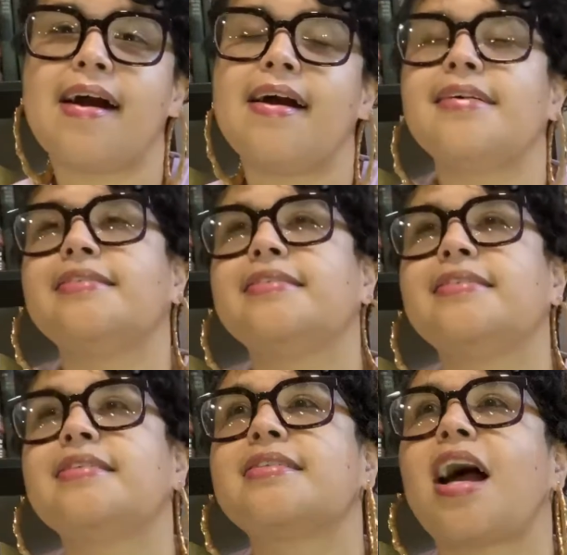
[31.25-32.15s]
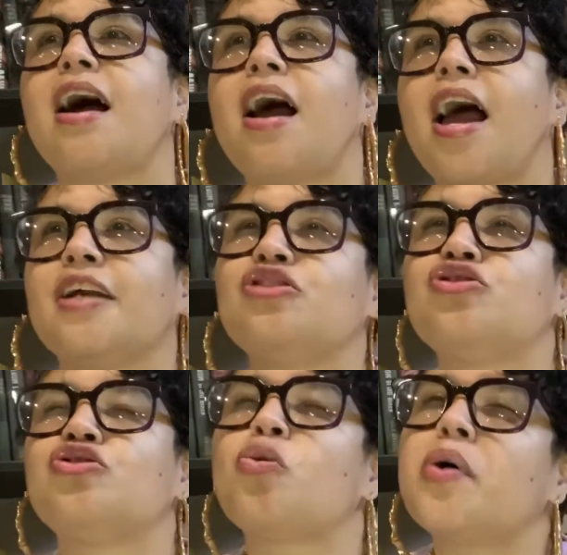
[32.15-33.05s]
and i
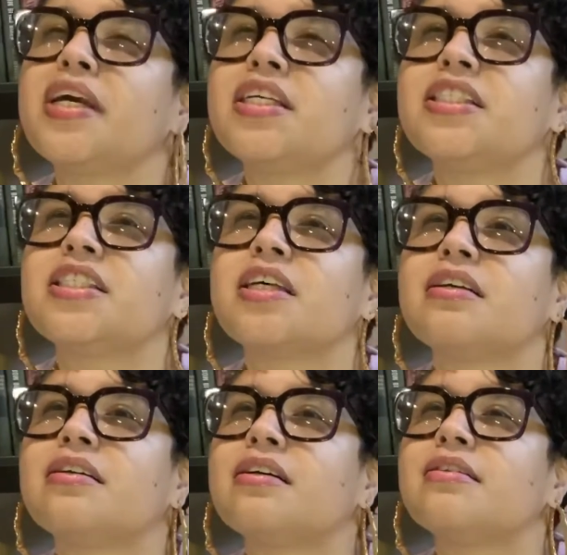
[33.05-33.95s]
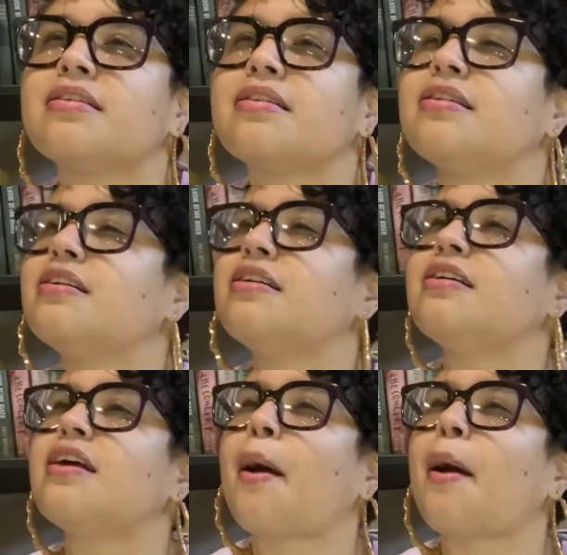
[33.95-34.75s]
enjoyed the